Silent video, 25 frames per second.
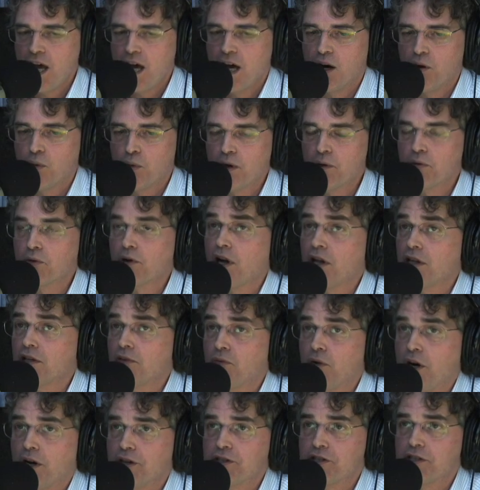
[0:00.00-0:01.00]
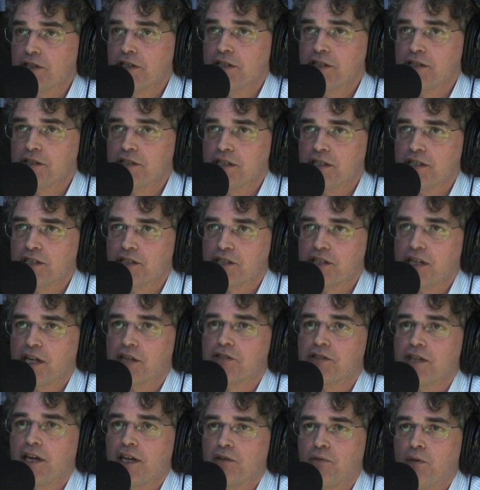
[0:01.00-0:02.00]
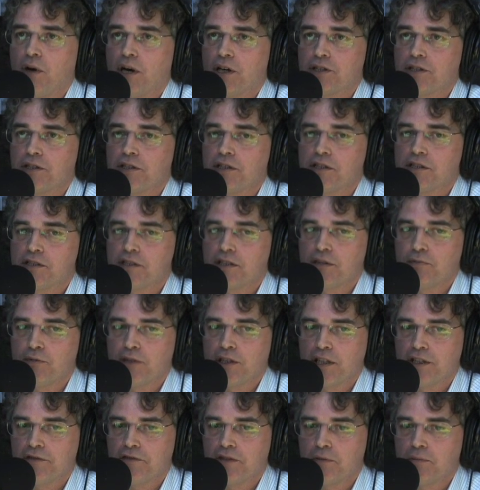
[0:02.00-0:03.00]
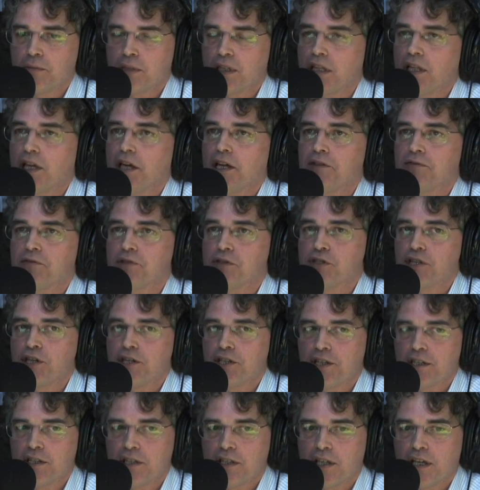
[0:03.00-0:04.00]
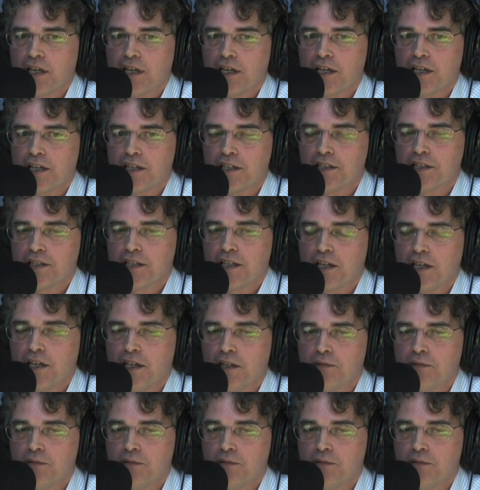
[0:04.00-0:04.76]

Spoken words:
We were all in Washington, D.C., just outside of Washington, D.C. We lived in McLean, Virginia, and